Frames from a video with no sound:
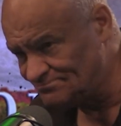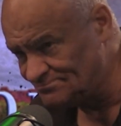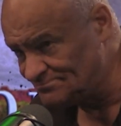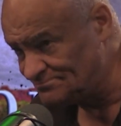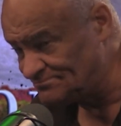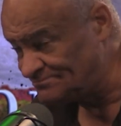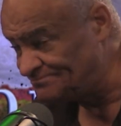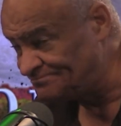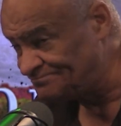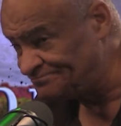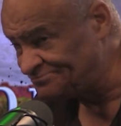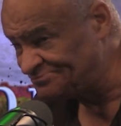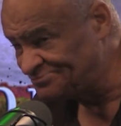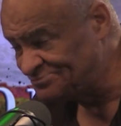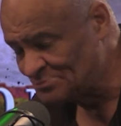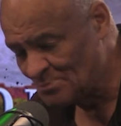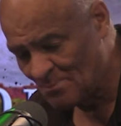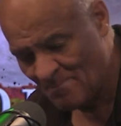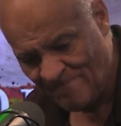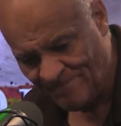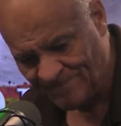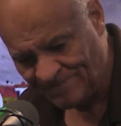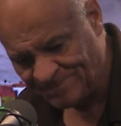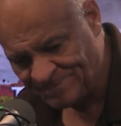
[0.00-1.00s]

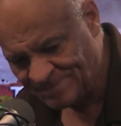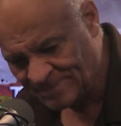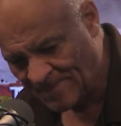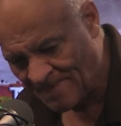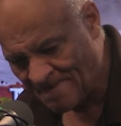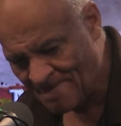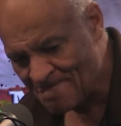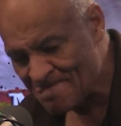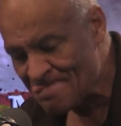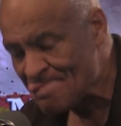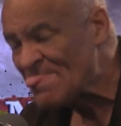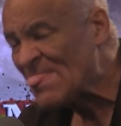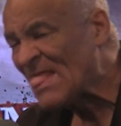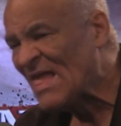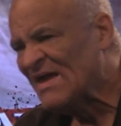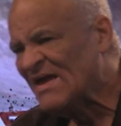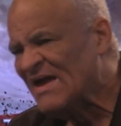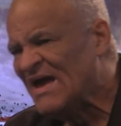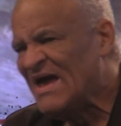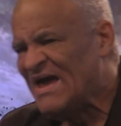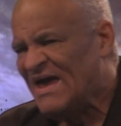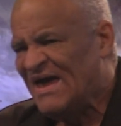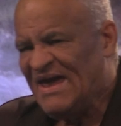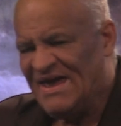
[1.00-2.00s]

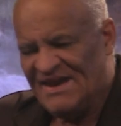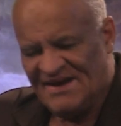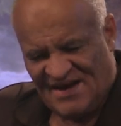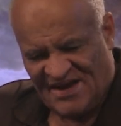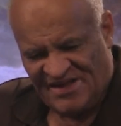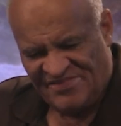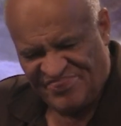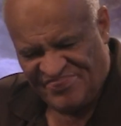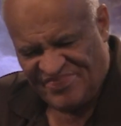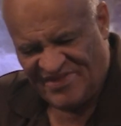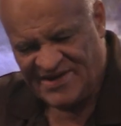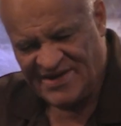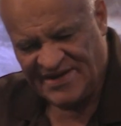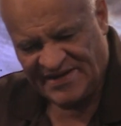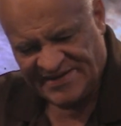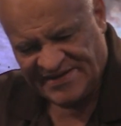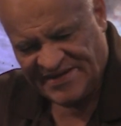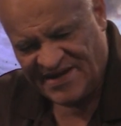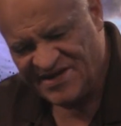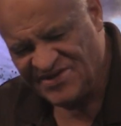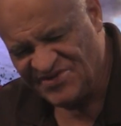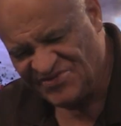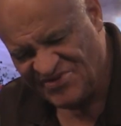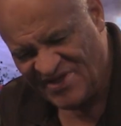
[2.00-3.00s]
and I think
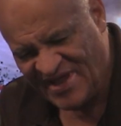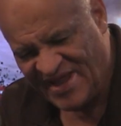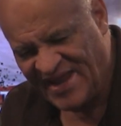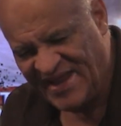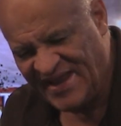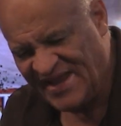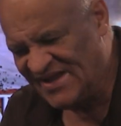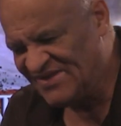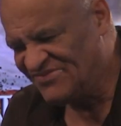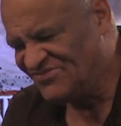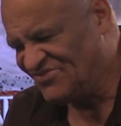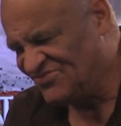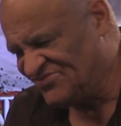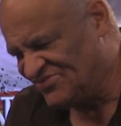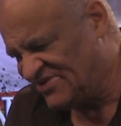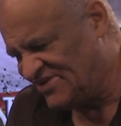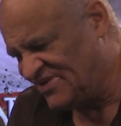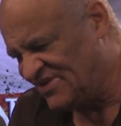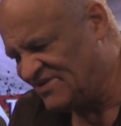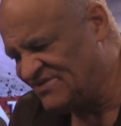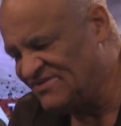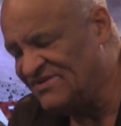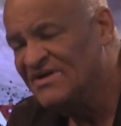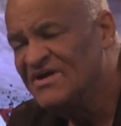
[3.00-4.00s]
his hands
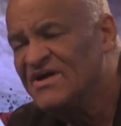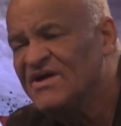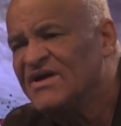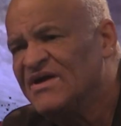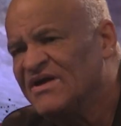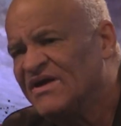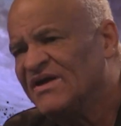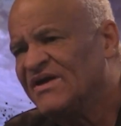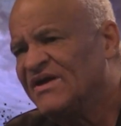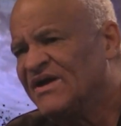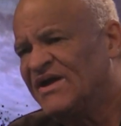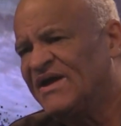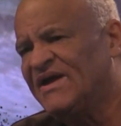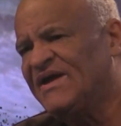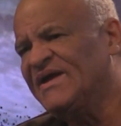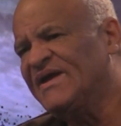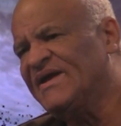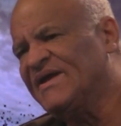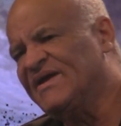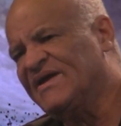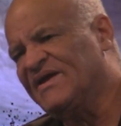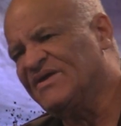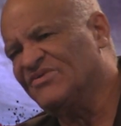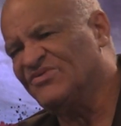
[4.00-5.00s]
in. He
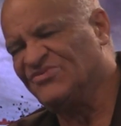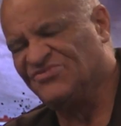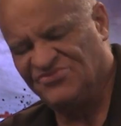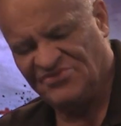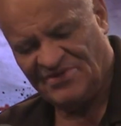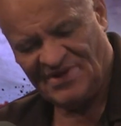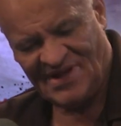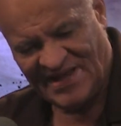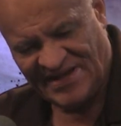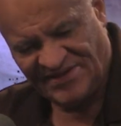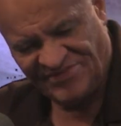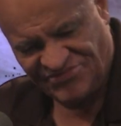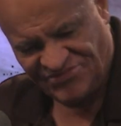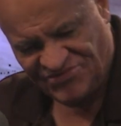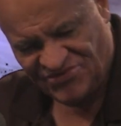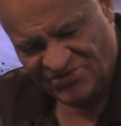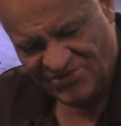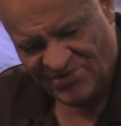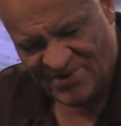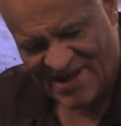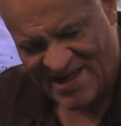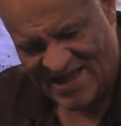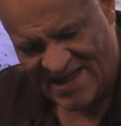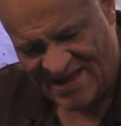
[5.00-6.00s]
is like to
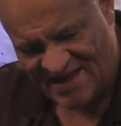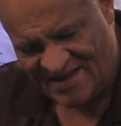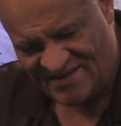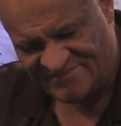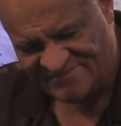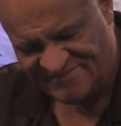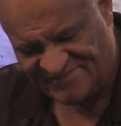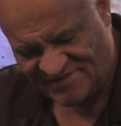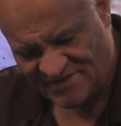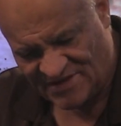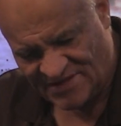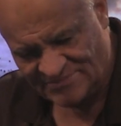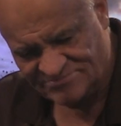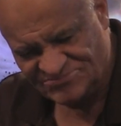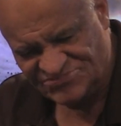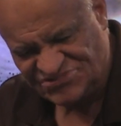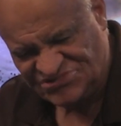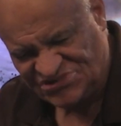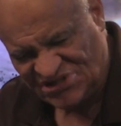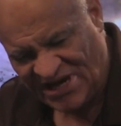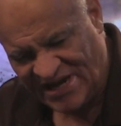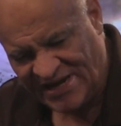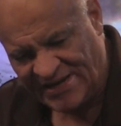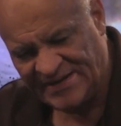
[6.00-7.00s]
have um,
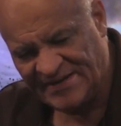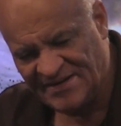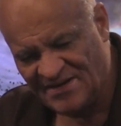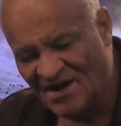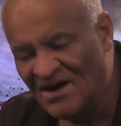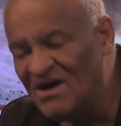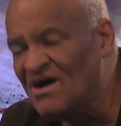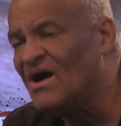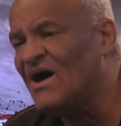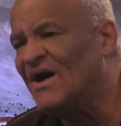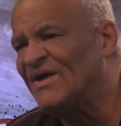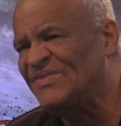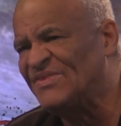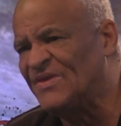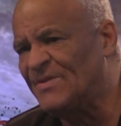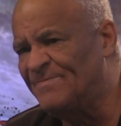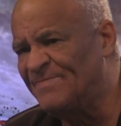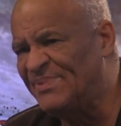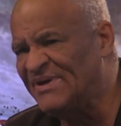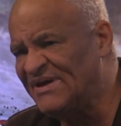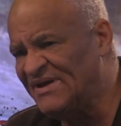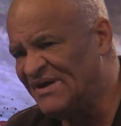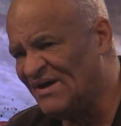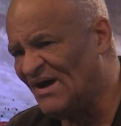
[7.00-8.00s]
Jay Kahn to
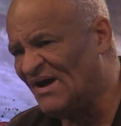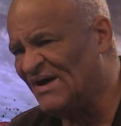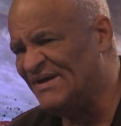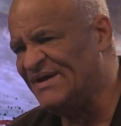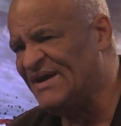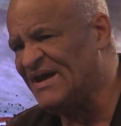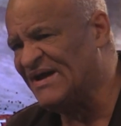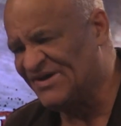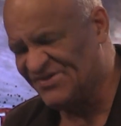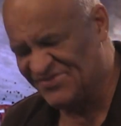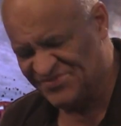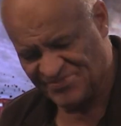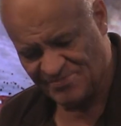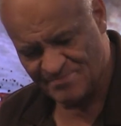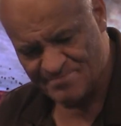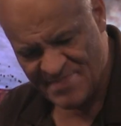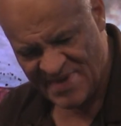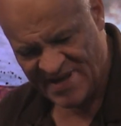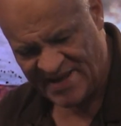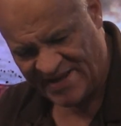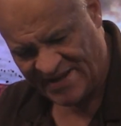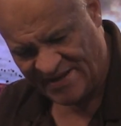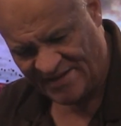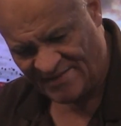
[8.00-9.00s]
be our next
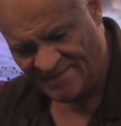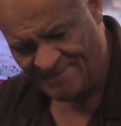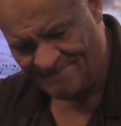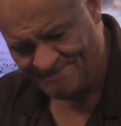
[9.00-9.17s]
mayor.